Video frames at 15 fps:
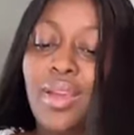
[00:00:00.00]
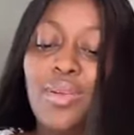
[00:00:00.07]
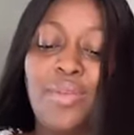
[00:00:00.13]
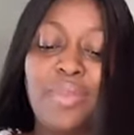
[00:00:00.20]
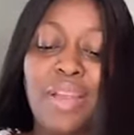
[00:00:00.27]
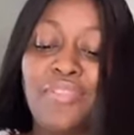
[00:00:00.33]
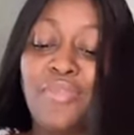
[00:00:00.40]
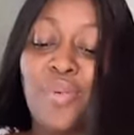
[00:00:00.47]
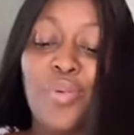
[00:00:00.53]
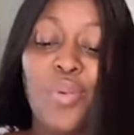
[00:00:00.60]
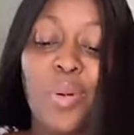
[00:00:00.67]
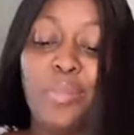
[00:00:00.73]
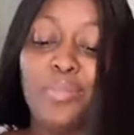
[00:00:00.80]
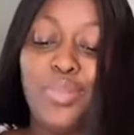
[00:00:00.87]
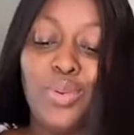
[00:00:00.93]
Hey, my
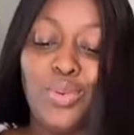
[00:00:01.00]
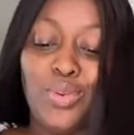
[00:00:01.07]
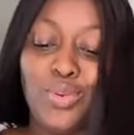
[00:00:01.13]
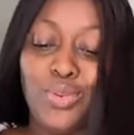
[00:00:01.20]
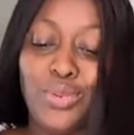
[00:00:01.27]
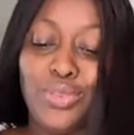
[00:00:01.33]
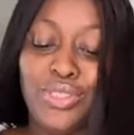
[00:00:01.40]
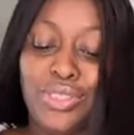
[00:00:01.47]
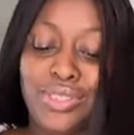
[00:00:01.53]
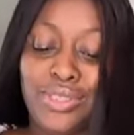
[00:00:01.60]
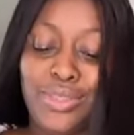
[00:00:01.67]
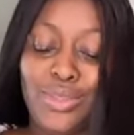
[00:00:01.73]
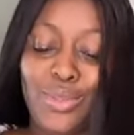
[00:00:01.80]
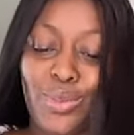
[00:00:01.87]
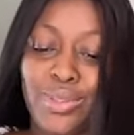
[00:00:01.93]
phone won't blow. Oh,
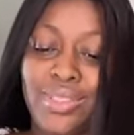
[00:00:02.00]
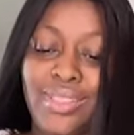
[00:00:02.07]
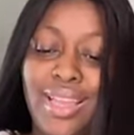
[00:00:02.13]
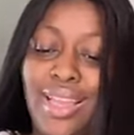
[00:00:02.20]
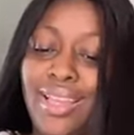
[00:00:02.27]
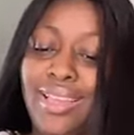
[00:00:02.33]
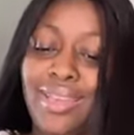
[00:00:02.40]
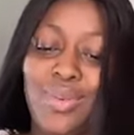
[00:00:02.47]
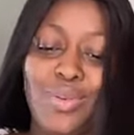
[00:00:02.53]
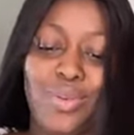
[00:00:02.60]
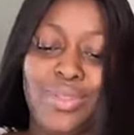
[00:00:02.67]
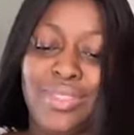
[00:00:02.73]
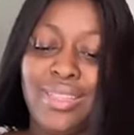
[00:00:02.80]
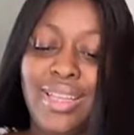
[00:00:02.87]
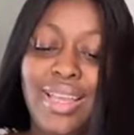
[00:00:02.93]
Jesus. Hey,
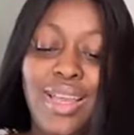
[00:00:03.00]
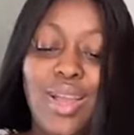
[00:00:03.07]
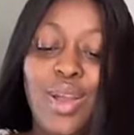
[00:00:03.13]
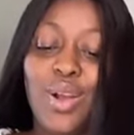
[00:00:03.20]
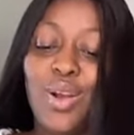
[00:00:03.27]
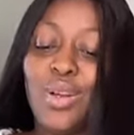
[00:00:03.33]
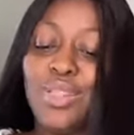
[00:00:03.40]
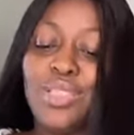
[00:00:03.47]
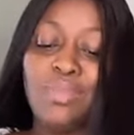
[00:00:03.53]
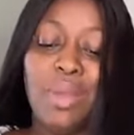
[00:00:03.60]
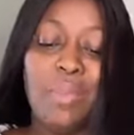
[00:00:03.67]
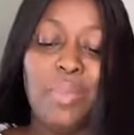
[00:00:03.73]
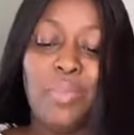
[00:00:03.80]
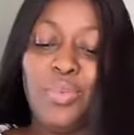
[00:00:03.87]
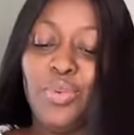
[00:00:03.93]
God. All these
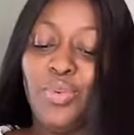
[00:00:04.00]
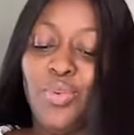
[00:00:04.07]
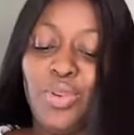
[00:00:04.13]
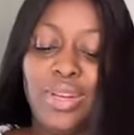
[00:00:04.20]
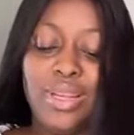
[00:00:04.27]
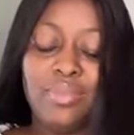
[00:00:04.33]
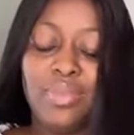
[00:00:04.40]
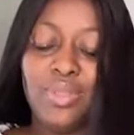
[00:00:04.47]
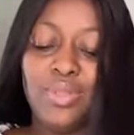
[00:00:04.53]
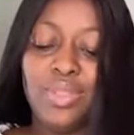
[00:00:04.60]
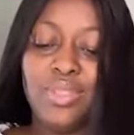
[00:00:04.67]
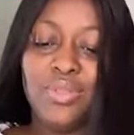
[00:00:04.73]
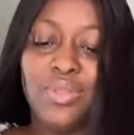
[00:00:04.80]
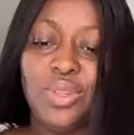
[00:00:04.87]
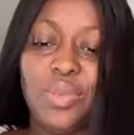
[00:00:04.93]
my people don't want to let me do
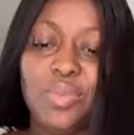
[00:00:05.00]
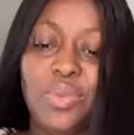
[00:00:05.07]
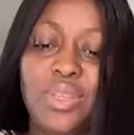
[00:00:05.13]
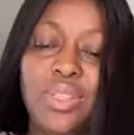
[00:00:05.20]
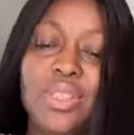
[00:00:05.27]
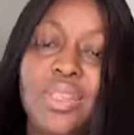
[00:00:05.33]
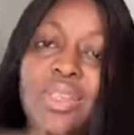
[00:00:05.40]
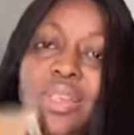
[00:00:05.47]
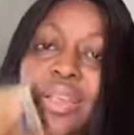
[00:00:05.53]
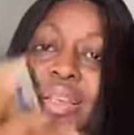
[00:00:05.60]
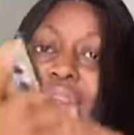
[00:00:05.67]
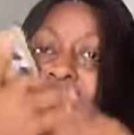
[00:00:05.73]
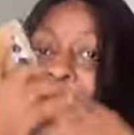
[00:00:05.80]
this video in peace.